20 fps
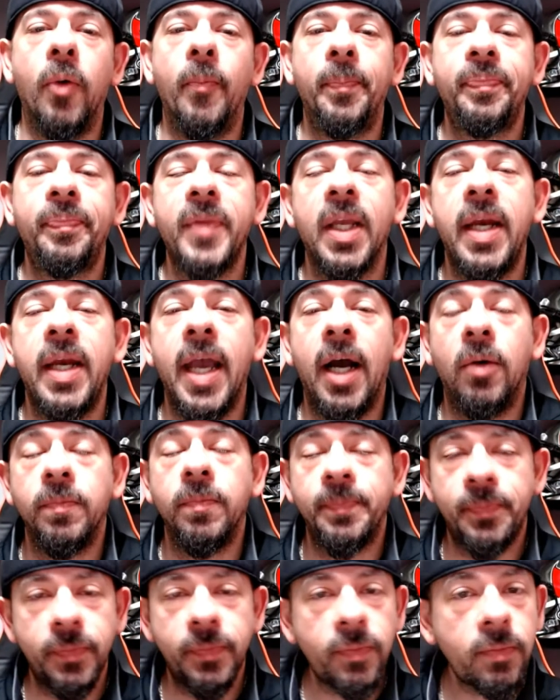Now,
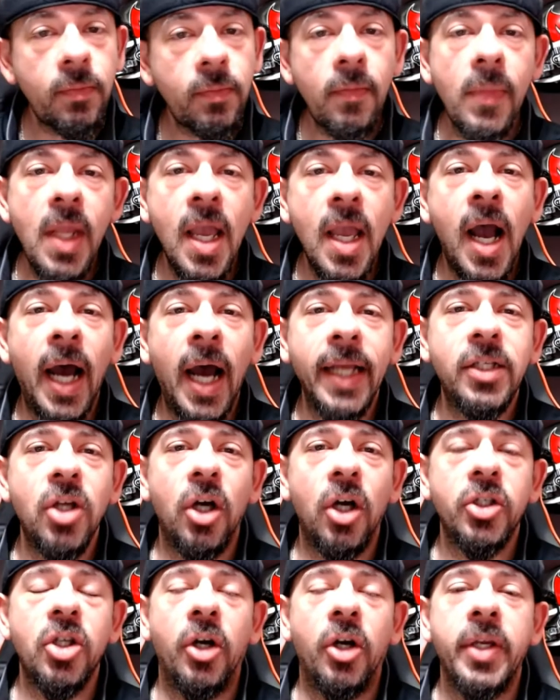I talked
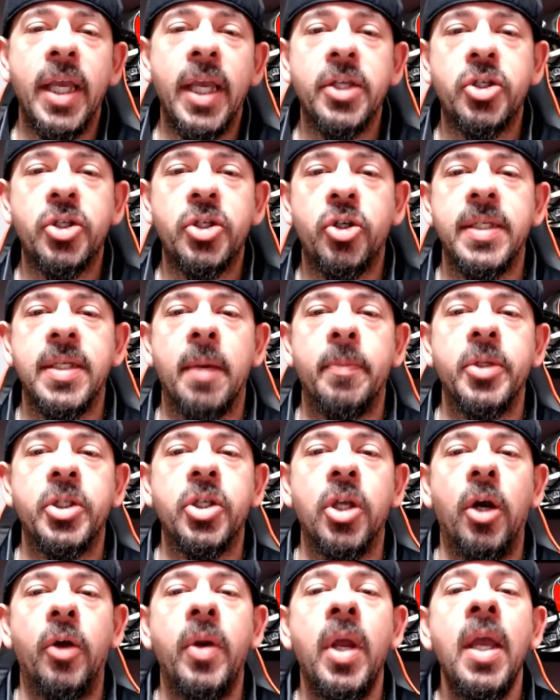on yesterday's
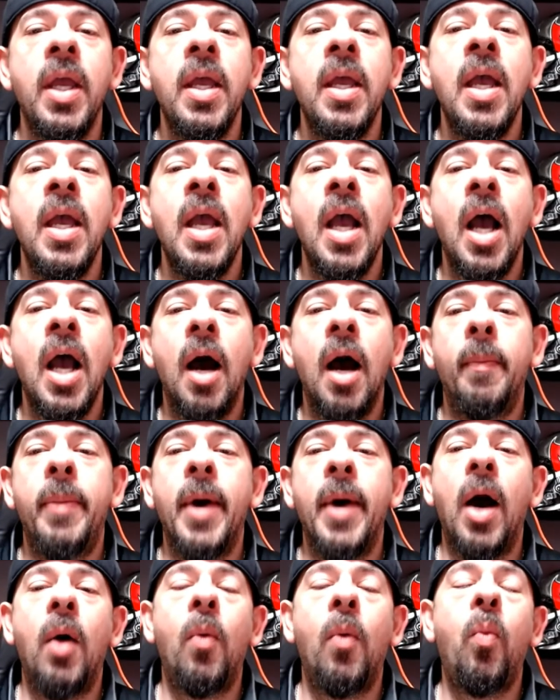episode about
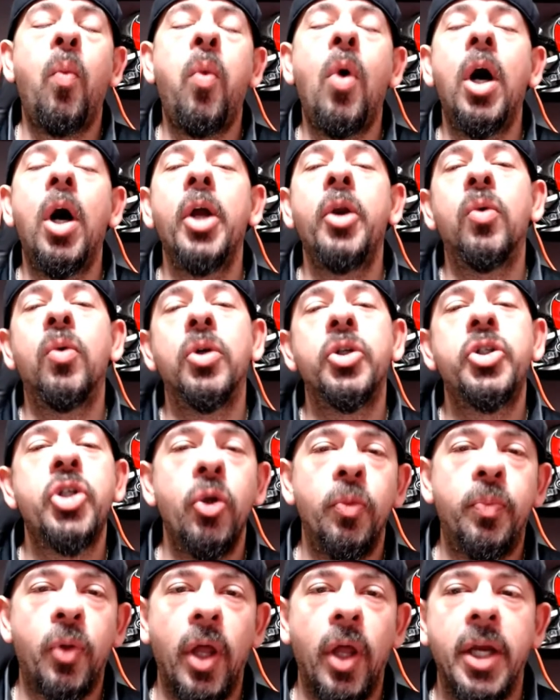one or two players
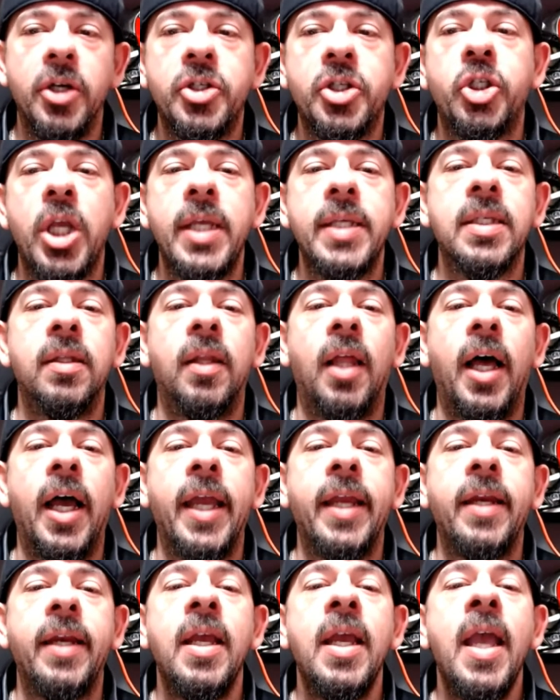that Jason Light
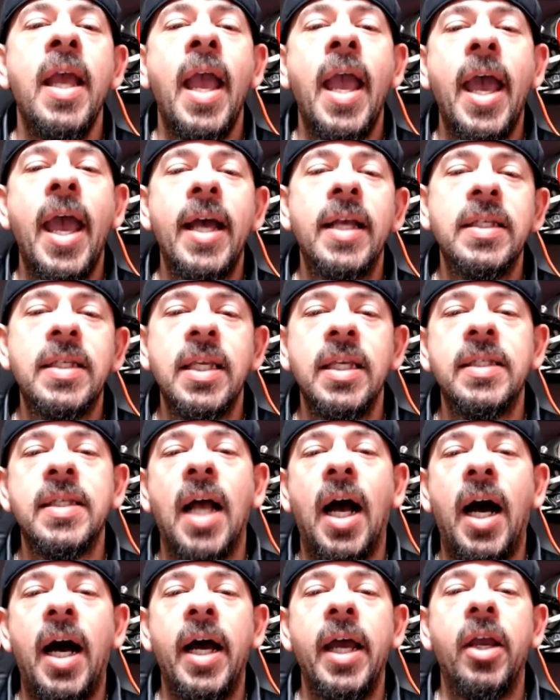has his
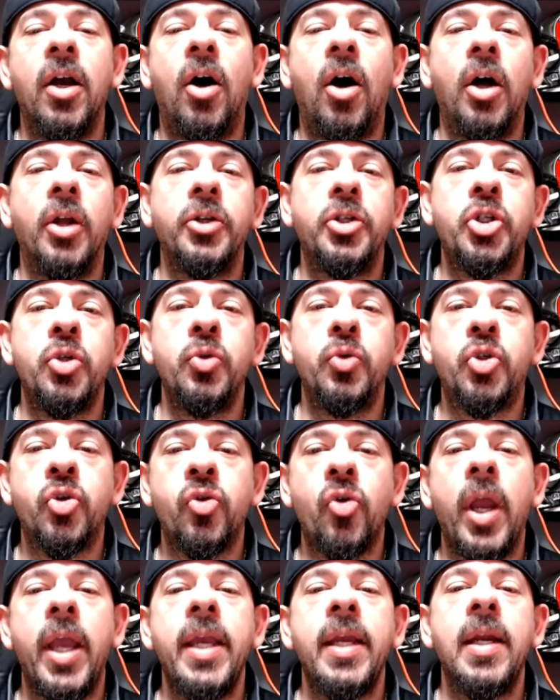eye on to
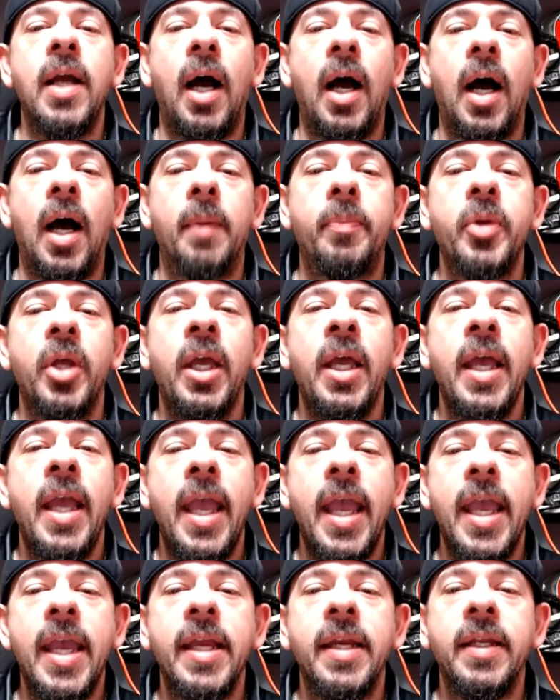trade up
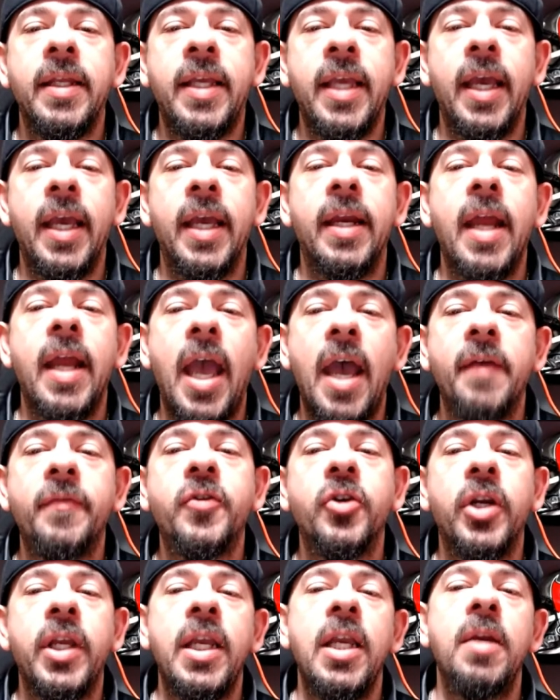and get, after he
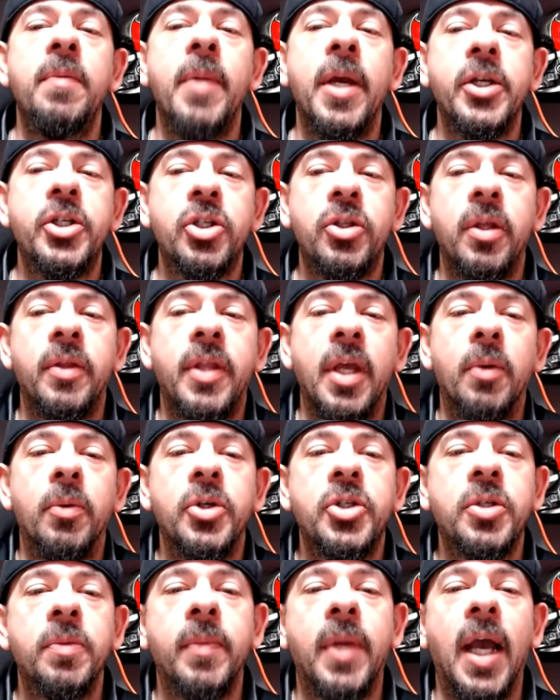had mentioned that there were some
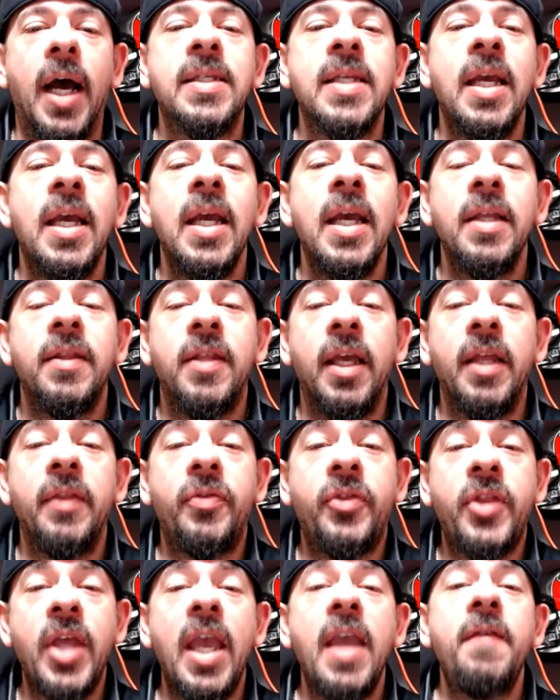guys
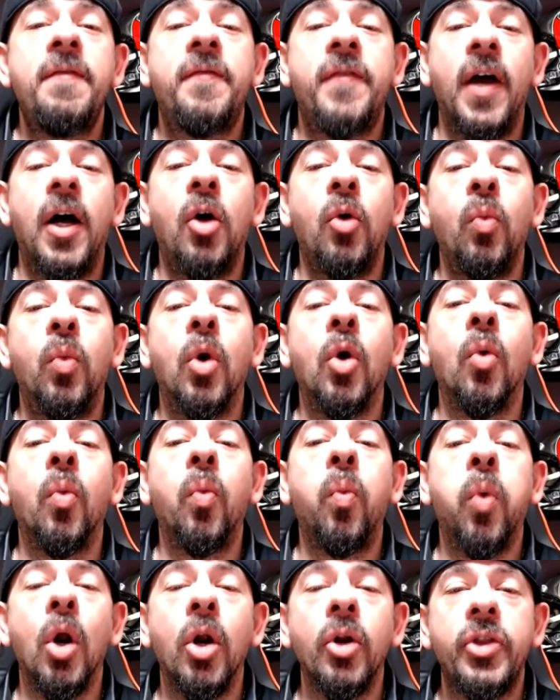that they felt were
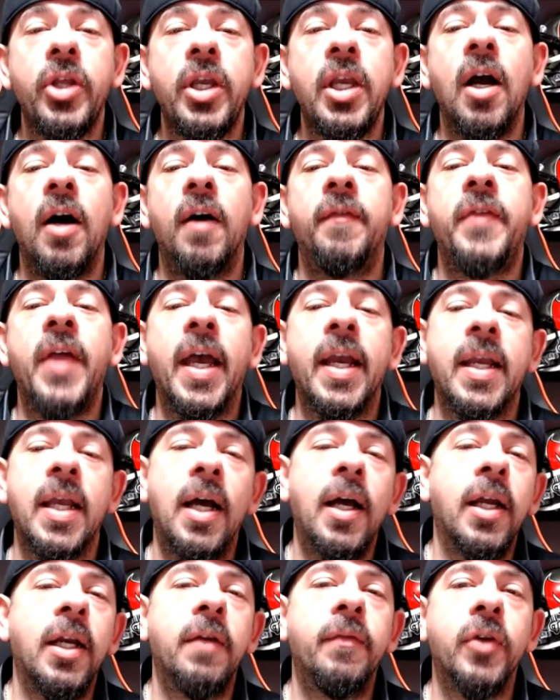worthy of that
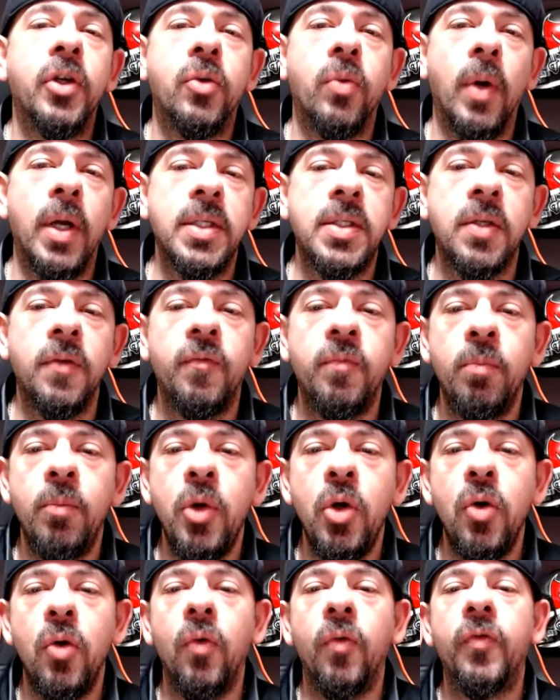kind of aggressive
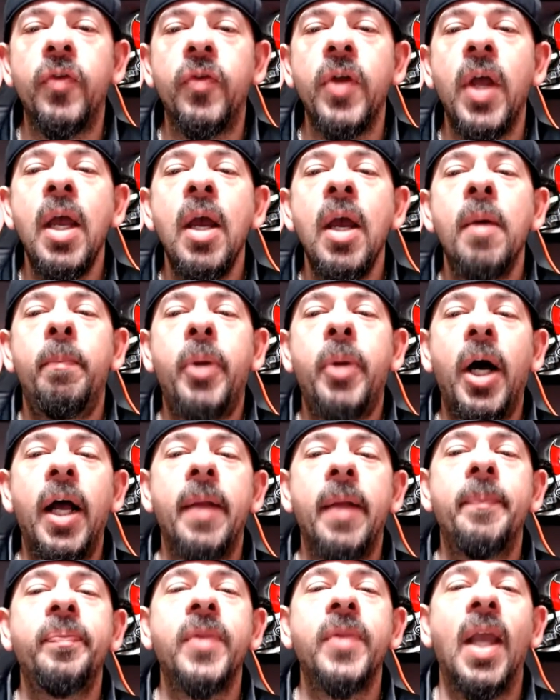move. But
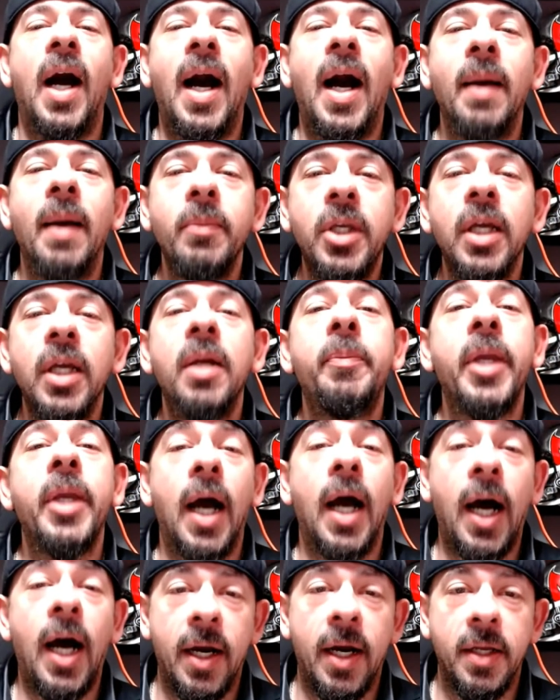I'm going to be
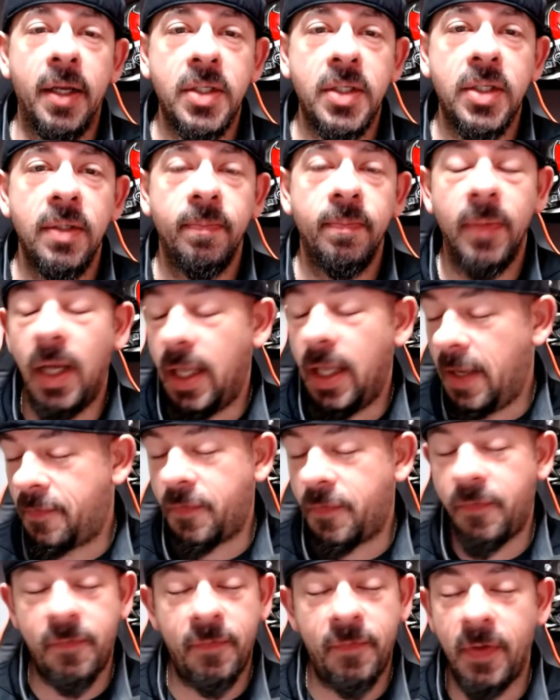honest. If
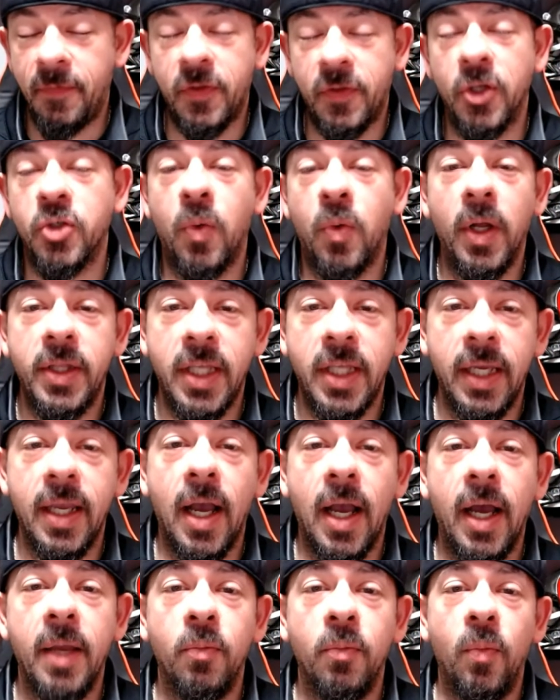there's one thing
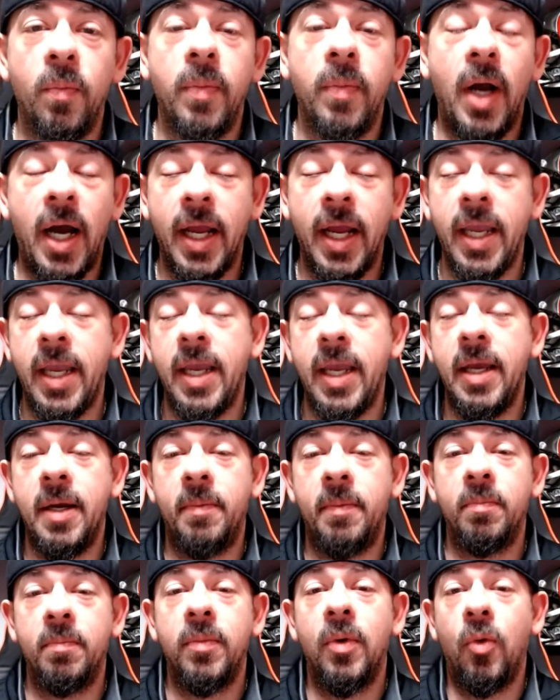I
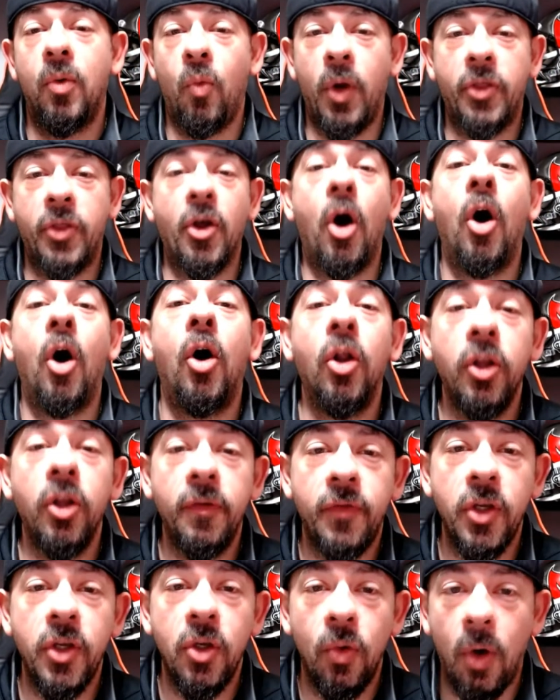am with all of
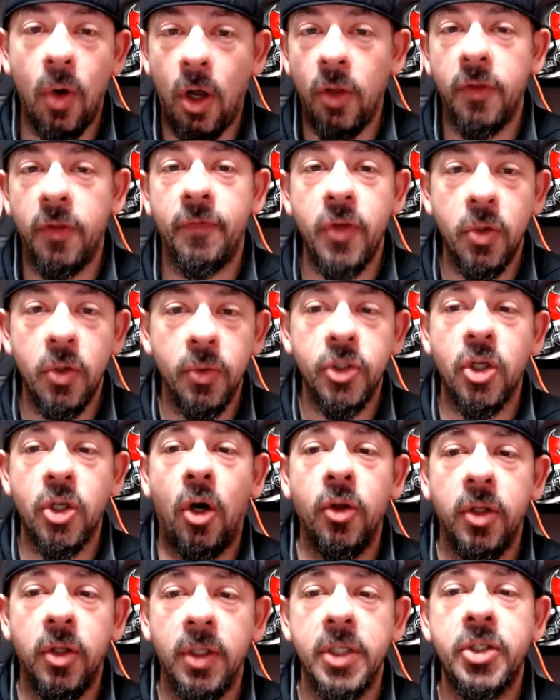you, all the viewers, all the
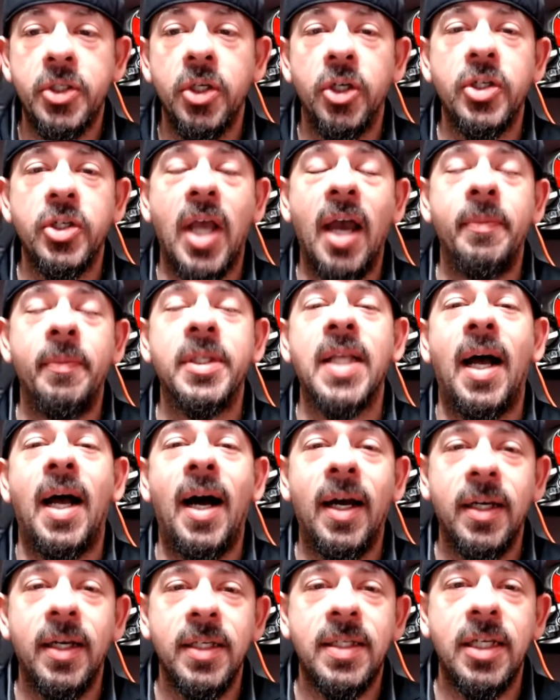listeners, I'm as
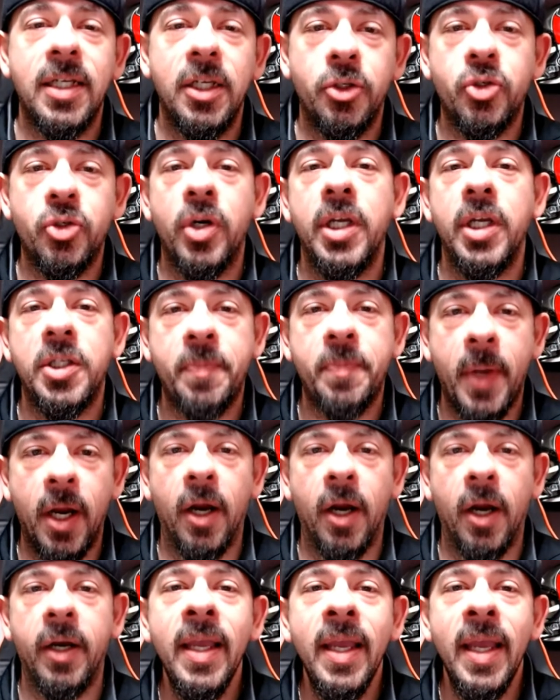honest and transparent
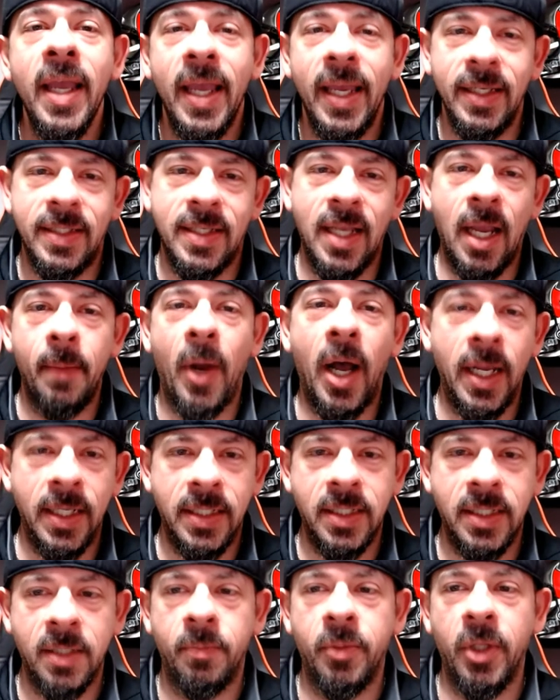as I
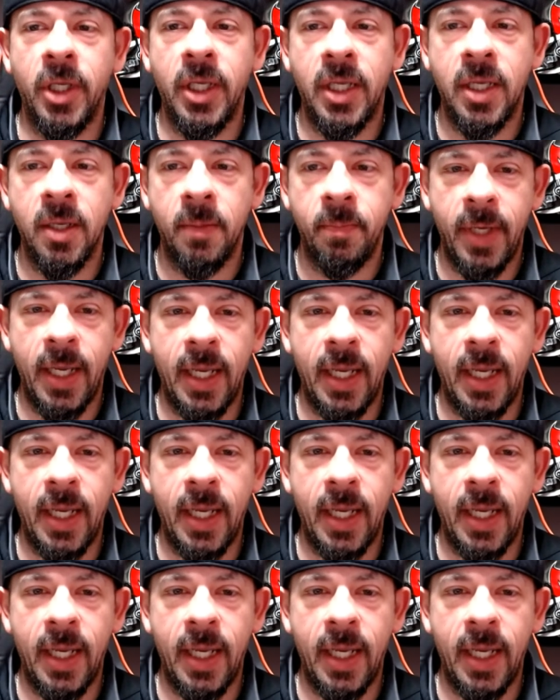possibly can be.